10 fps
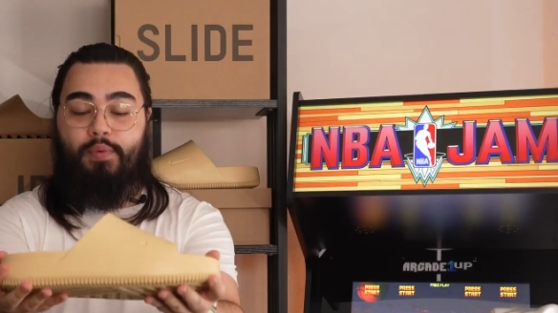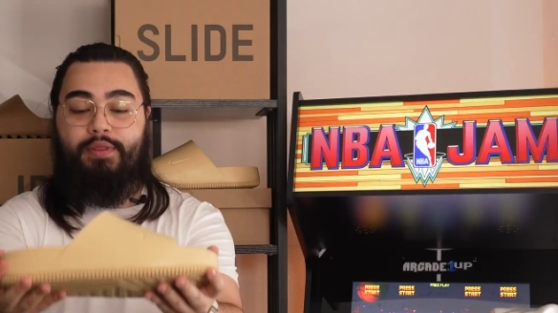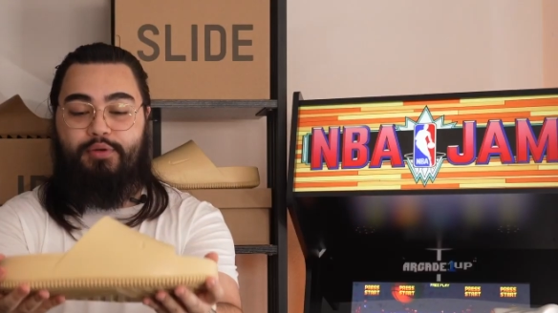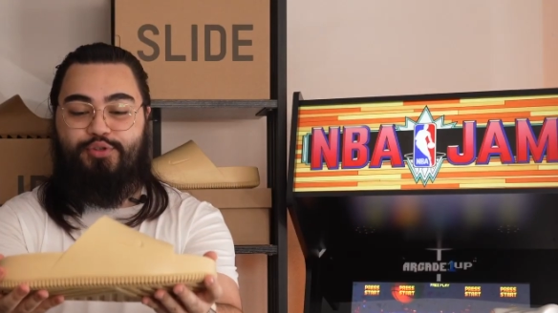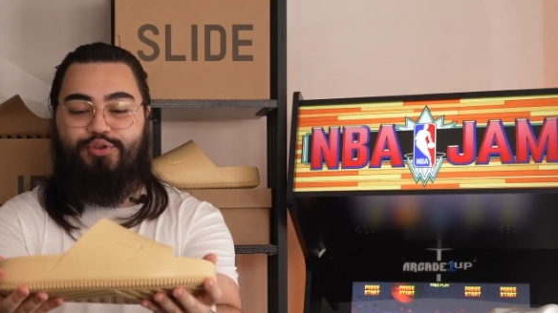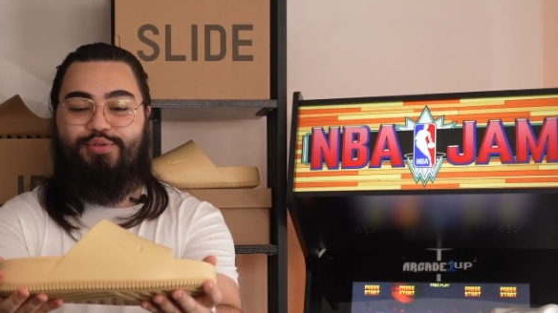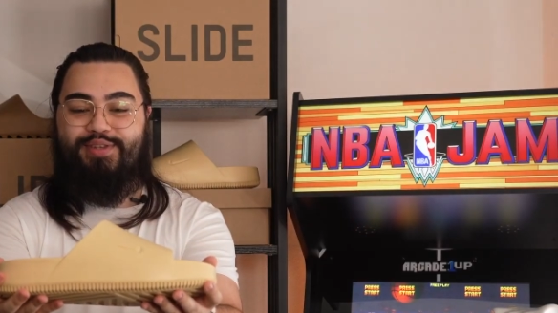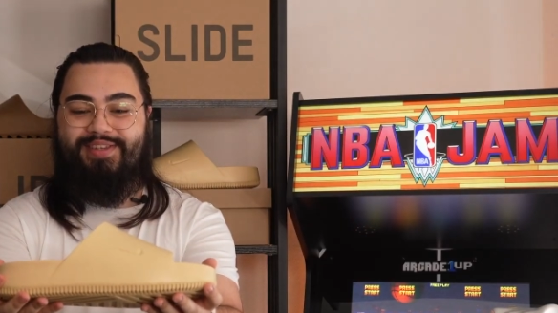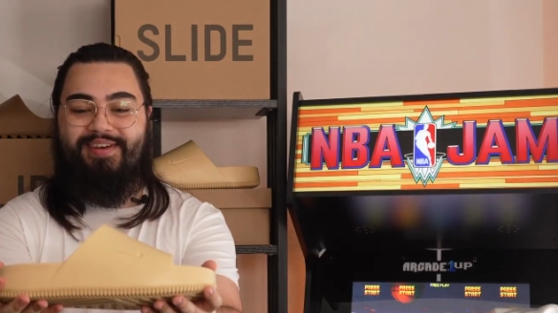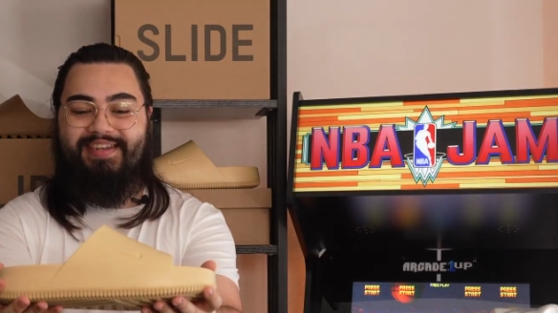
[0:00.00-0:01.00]
with your true to
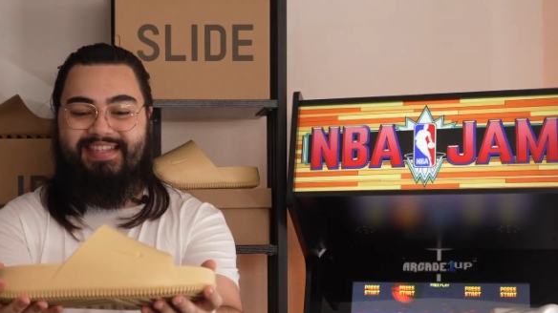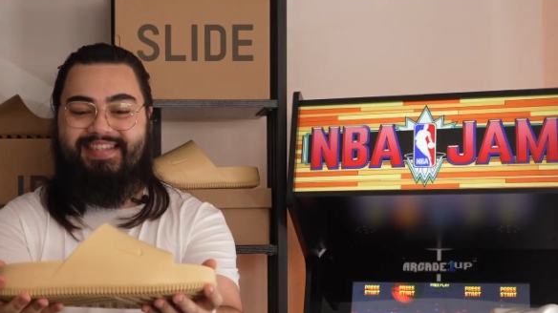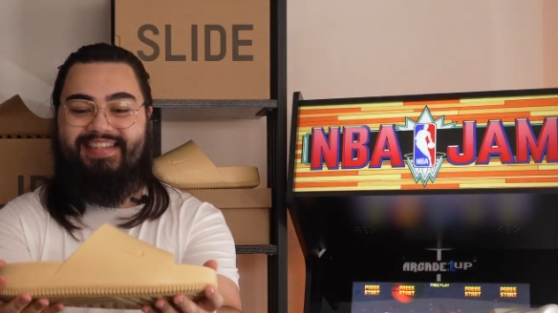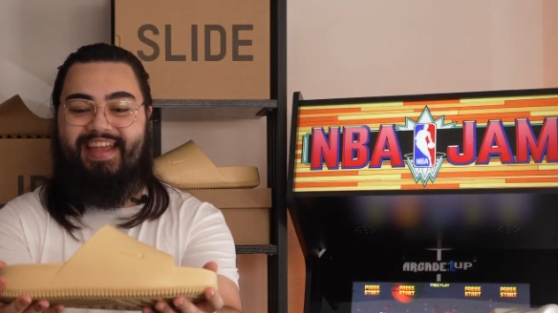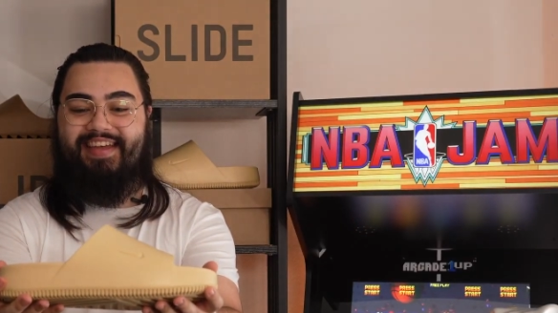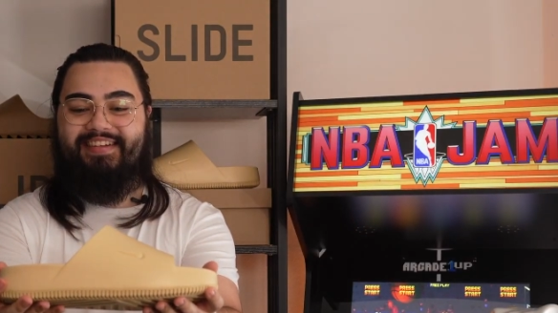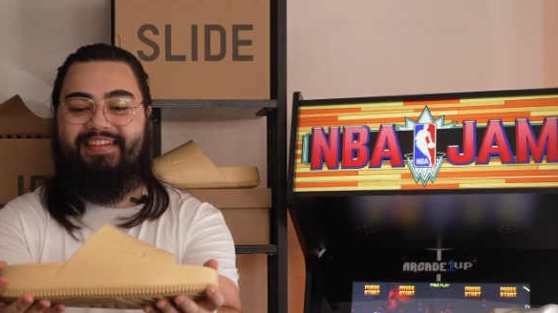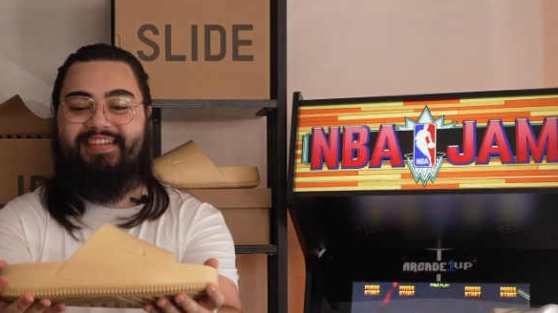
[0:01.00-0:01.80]
size instead.